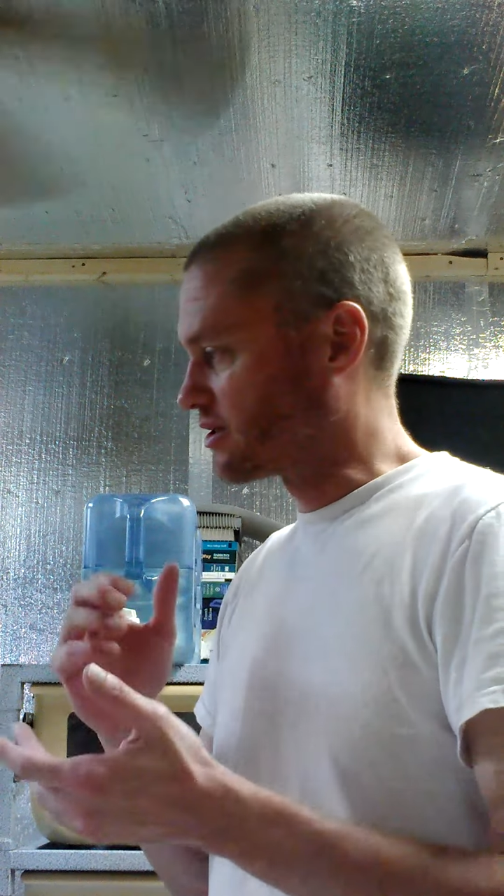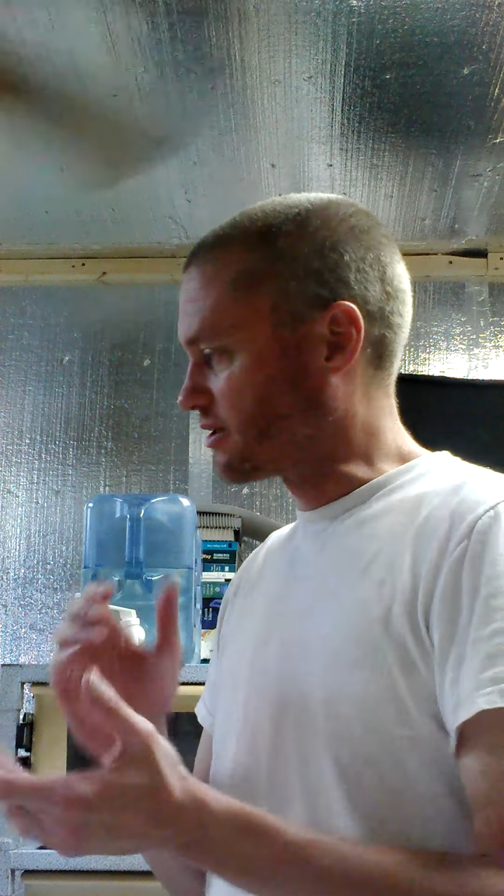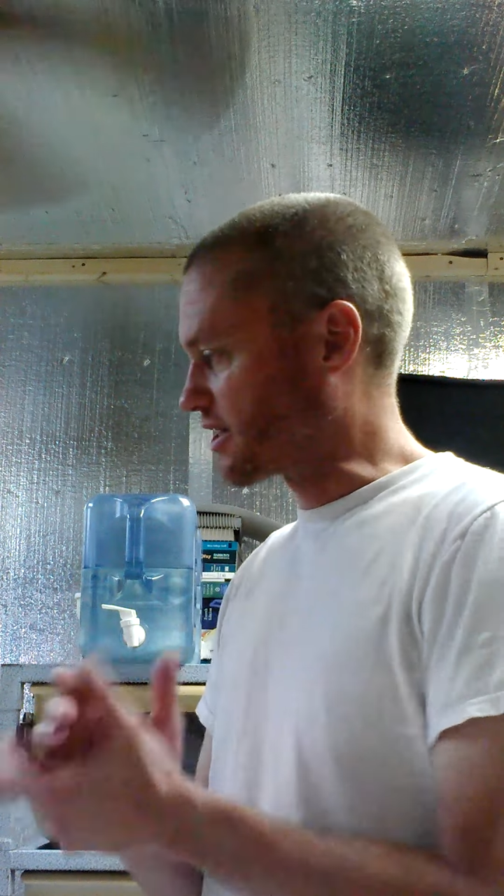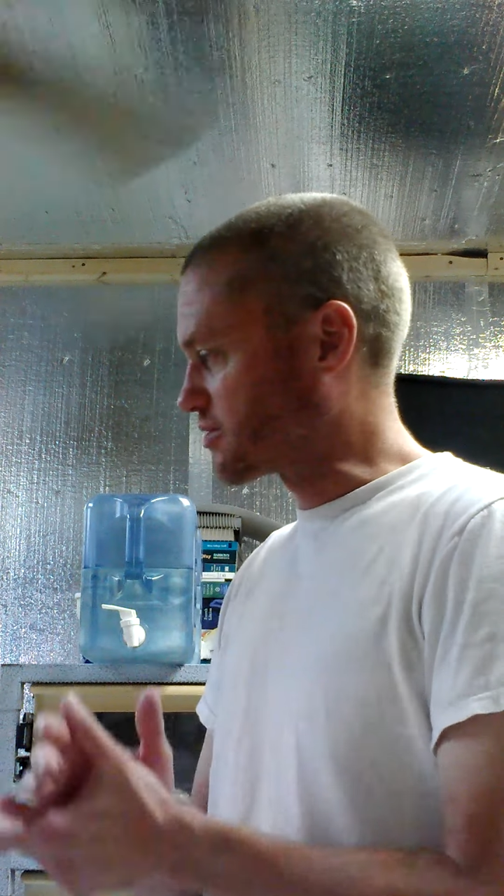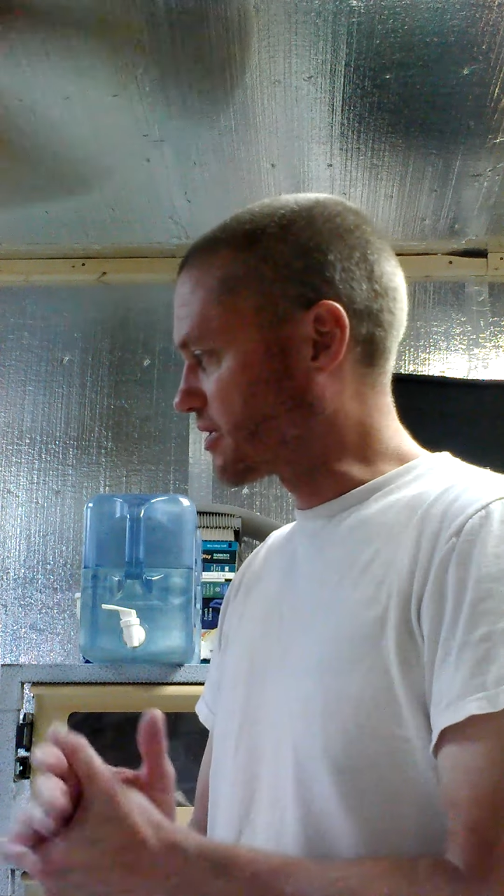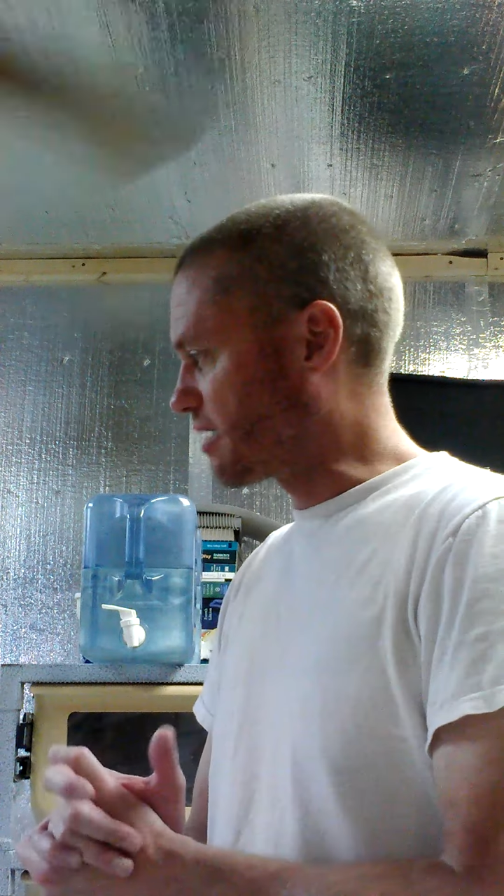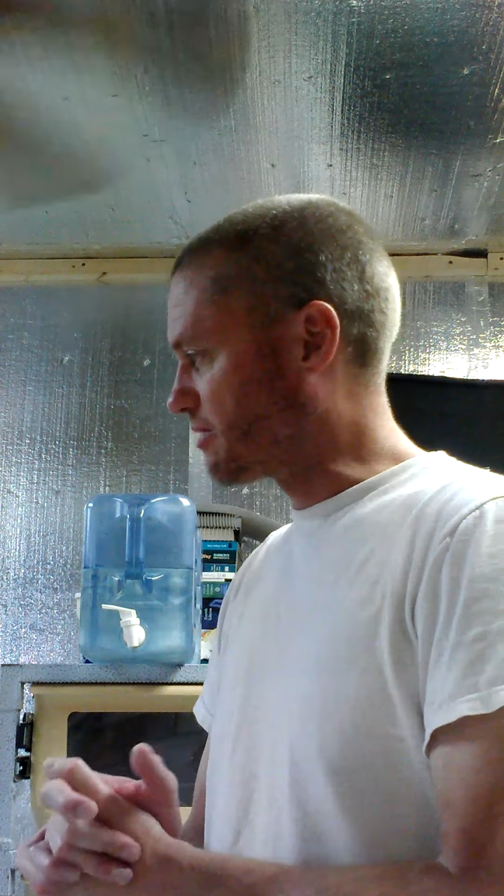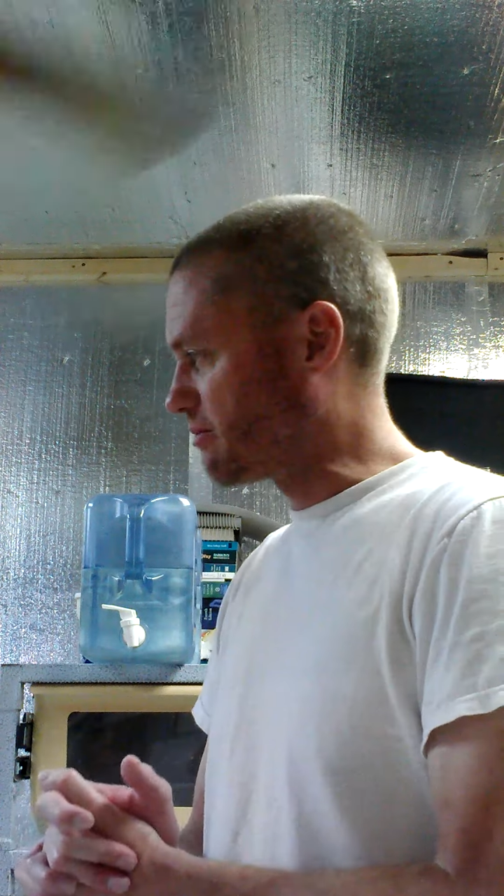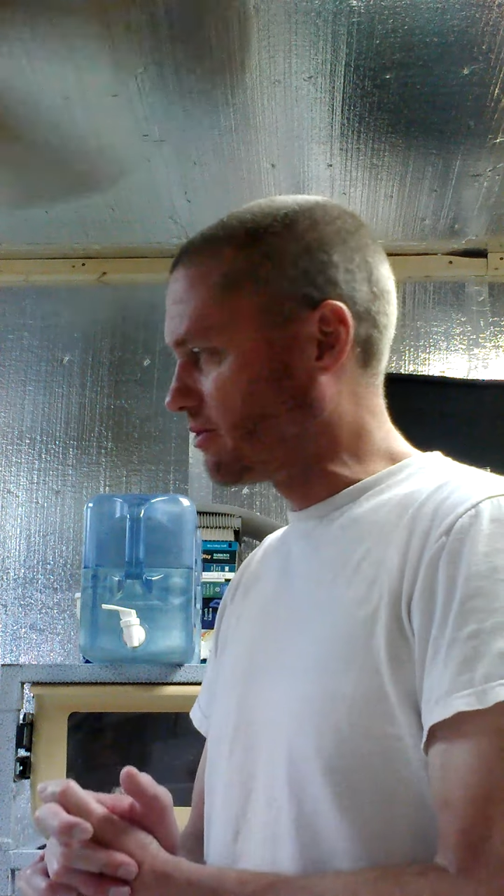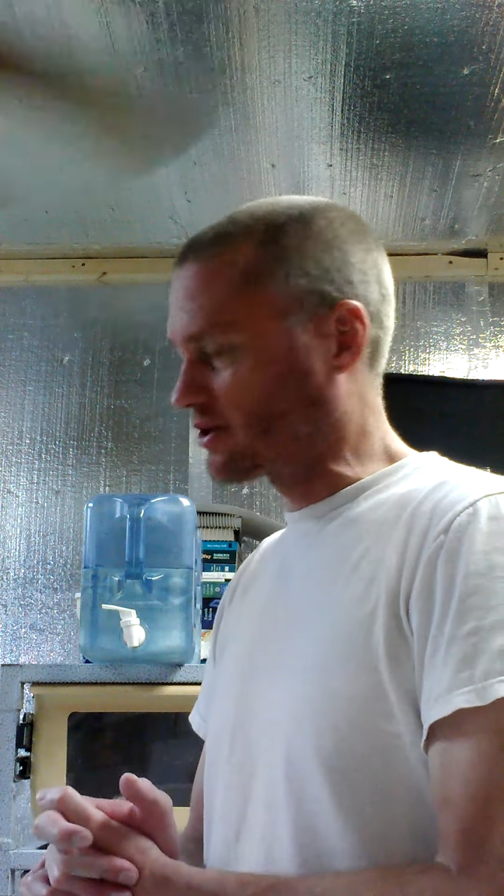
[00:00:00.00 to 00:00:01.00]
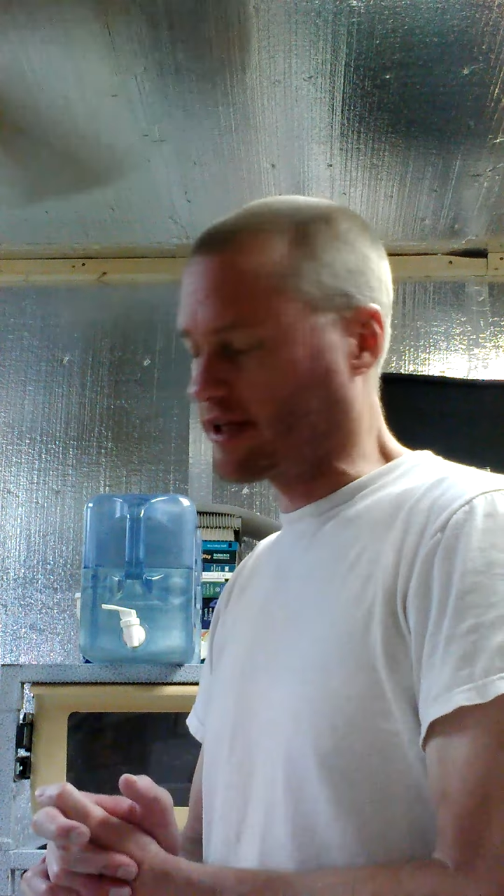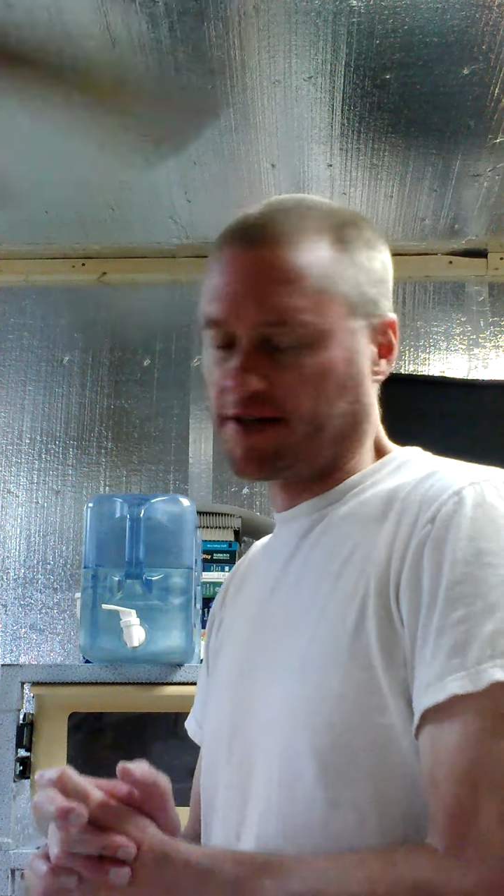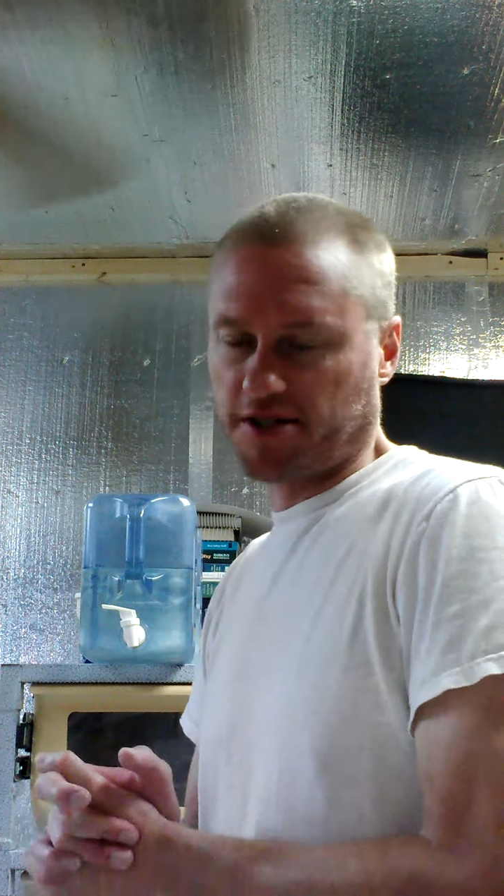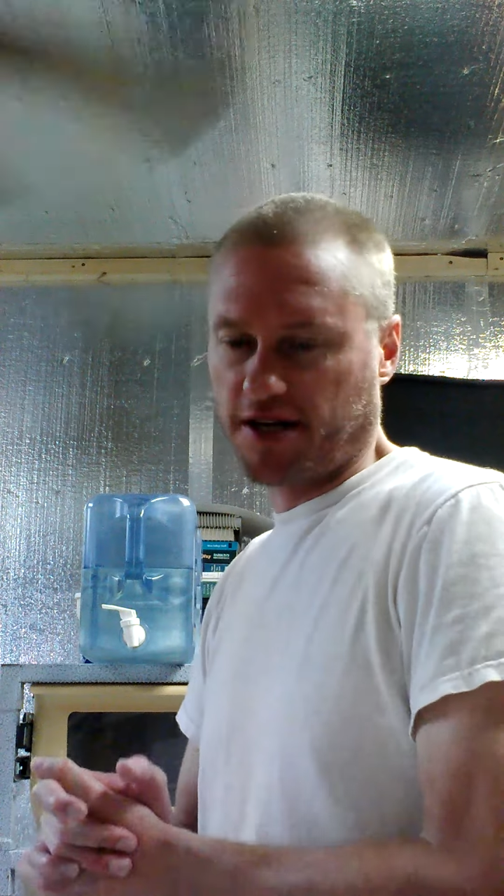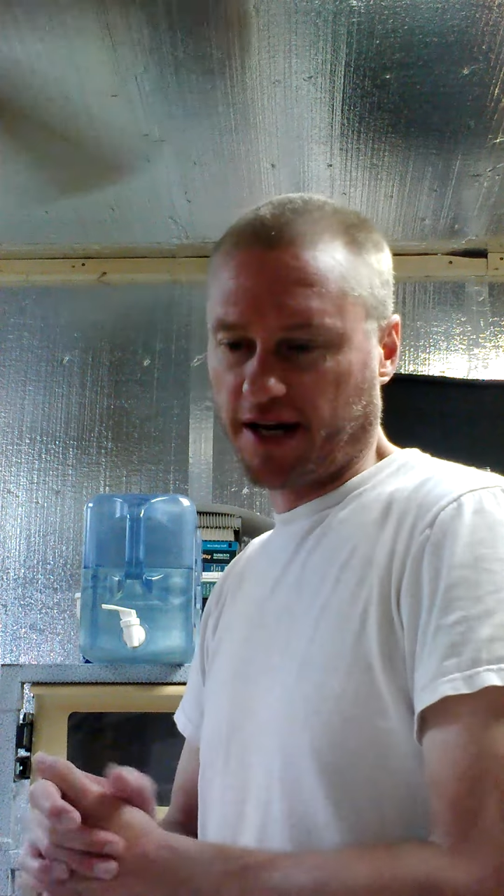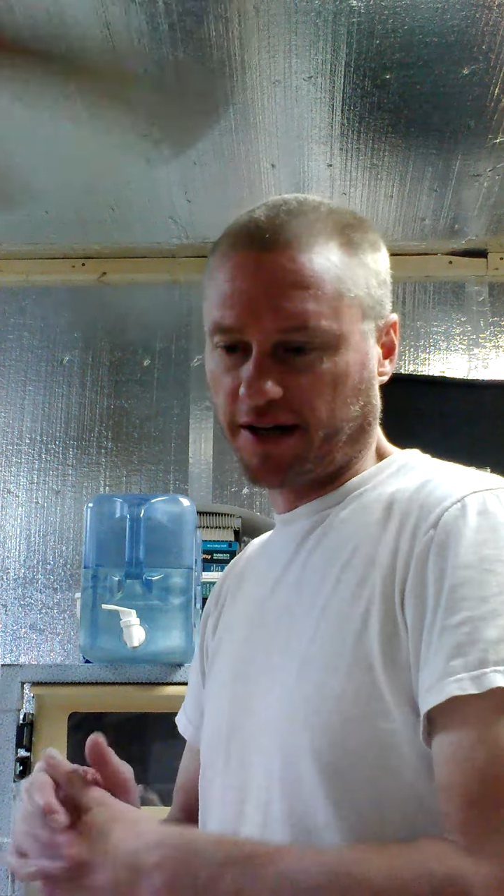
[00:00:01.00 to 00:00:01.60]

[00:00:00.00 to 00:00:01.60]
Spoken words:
next week I'm going to milk that snake